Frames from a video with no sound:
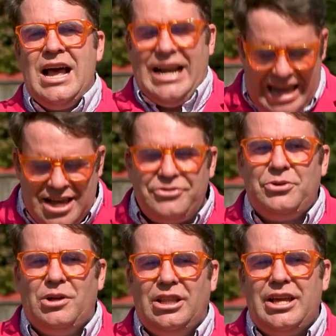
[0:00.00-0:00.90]
into a
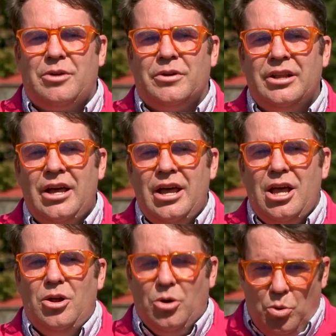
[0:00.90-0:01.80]
liquid.
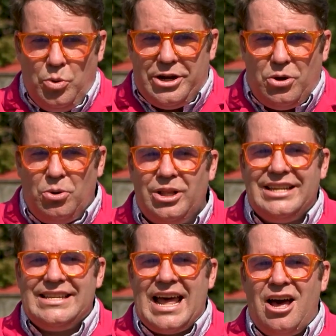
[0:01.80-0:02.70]
We cool it
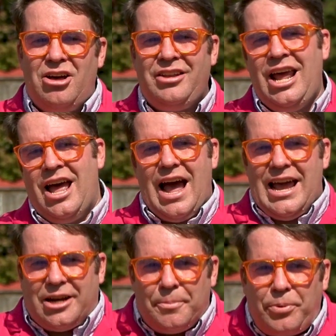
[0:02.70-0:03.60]
down and
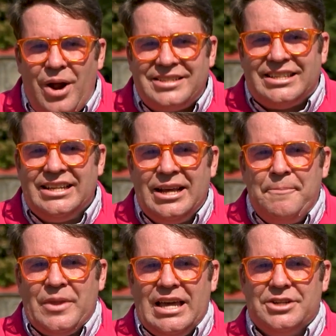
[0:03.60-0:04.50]
compress it,
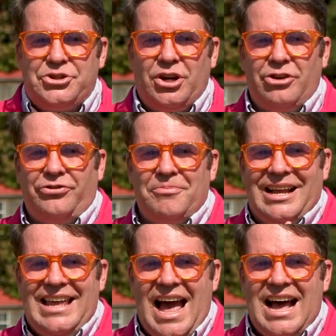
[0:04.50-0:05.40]
and it turns from a
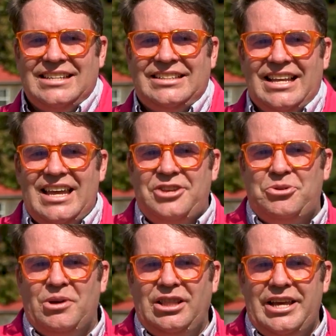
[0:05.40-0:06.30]
gas into
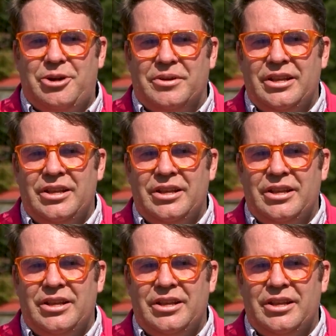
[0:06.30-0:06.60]
a liquid.